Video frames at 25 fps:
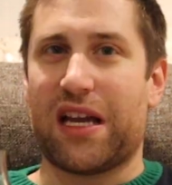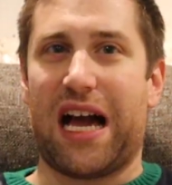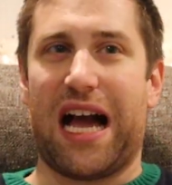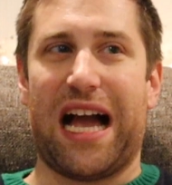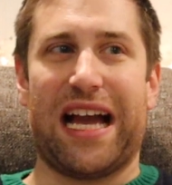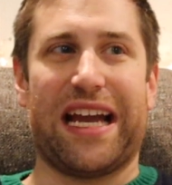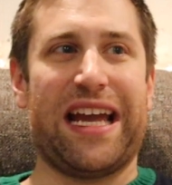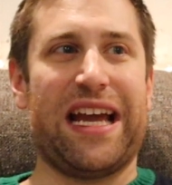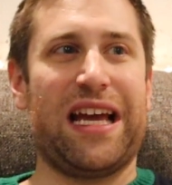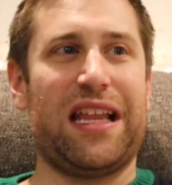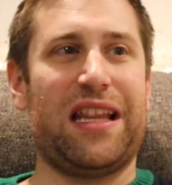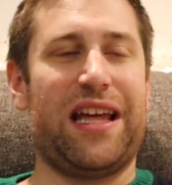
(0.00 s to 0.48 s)

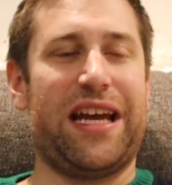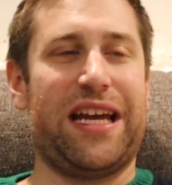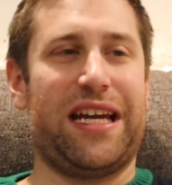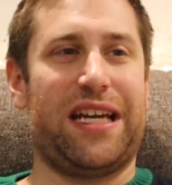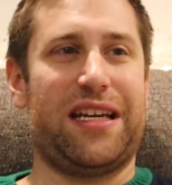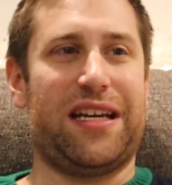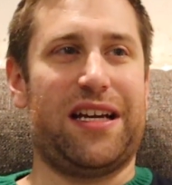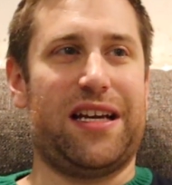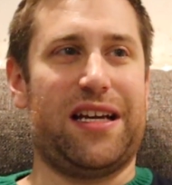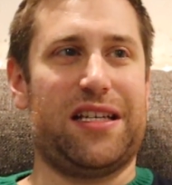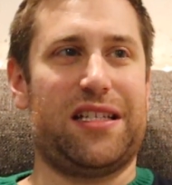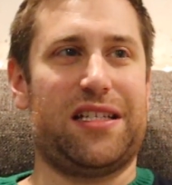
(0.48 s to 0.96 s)
I get,
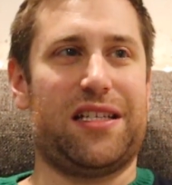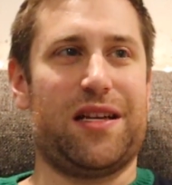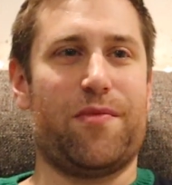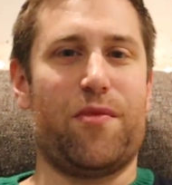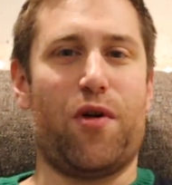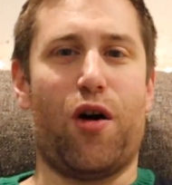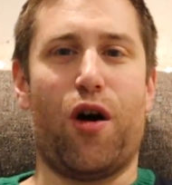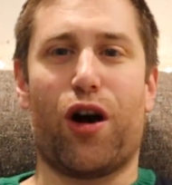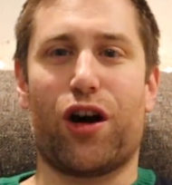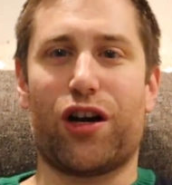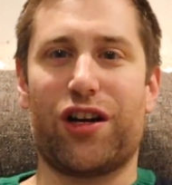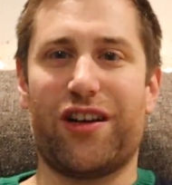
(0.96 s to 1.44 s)
like, uh,
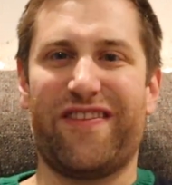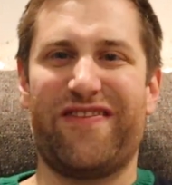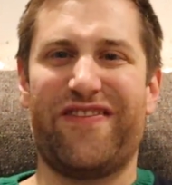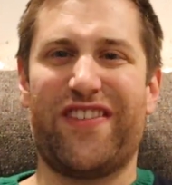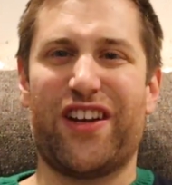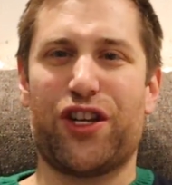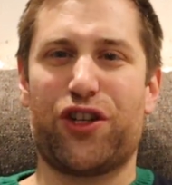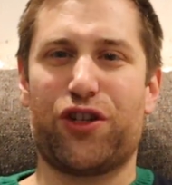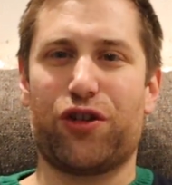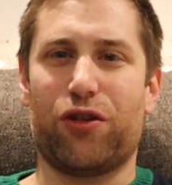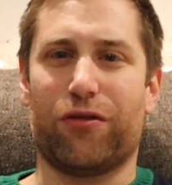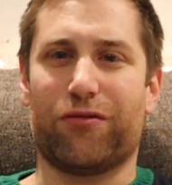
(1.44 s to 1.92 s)
some
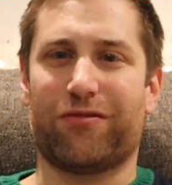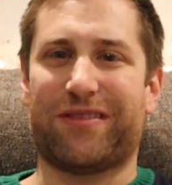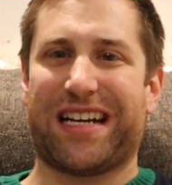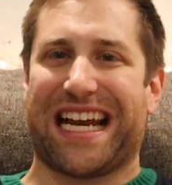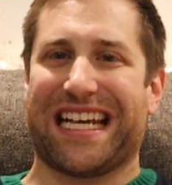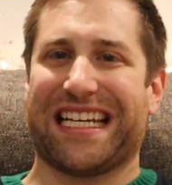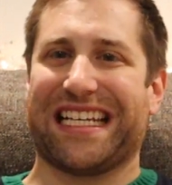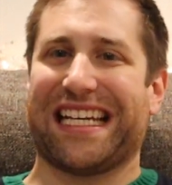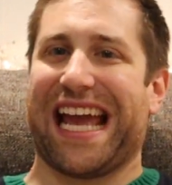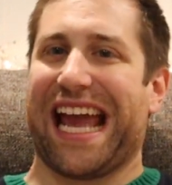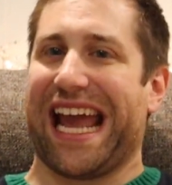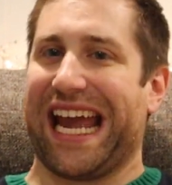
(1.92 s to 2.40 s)
artificial
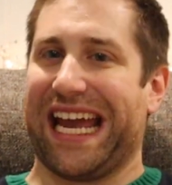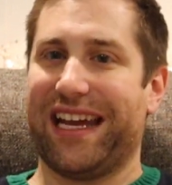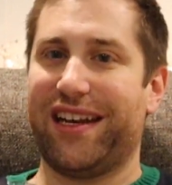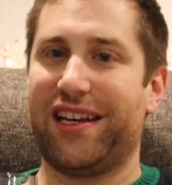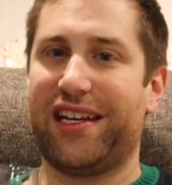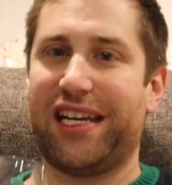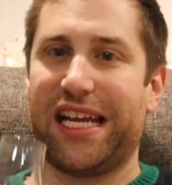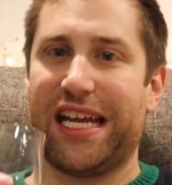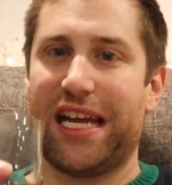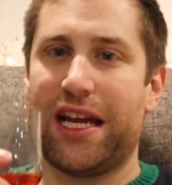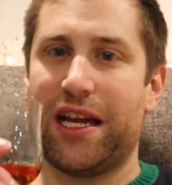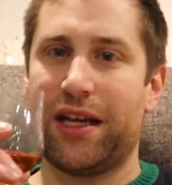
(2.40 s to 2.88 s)
red
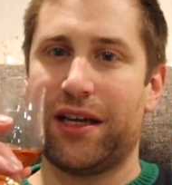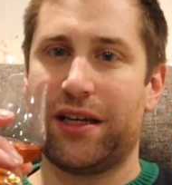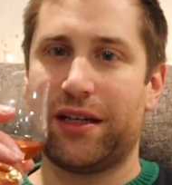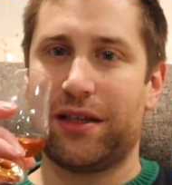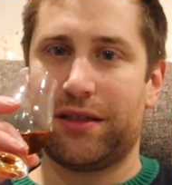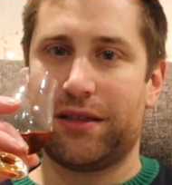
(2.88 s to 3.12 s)
candy.